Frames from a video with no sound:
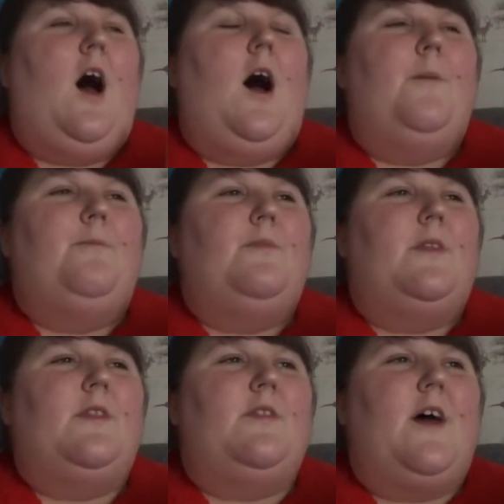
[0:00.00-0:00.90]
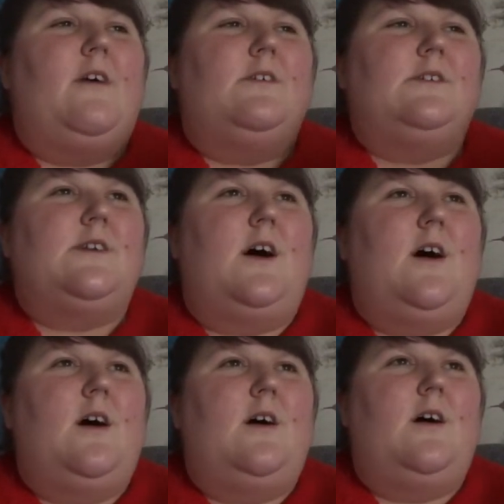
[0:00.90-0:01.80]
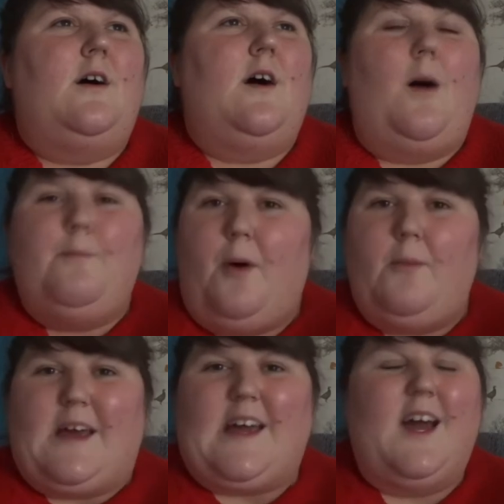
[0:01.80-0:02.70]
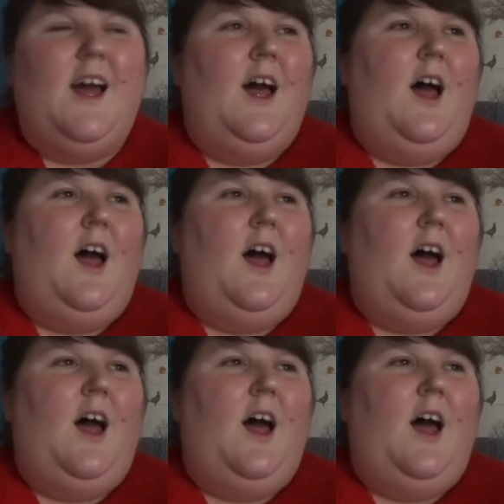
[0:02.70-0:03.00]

Um, there is a, a bombing.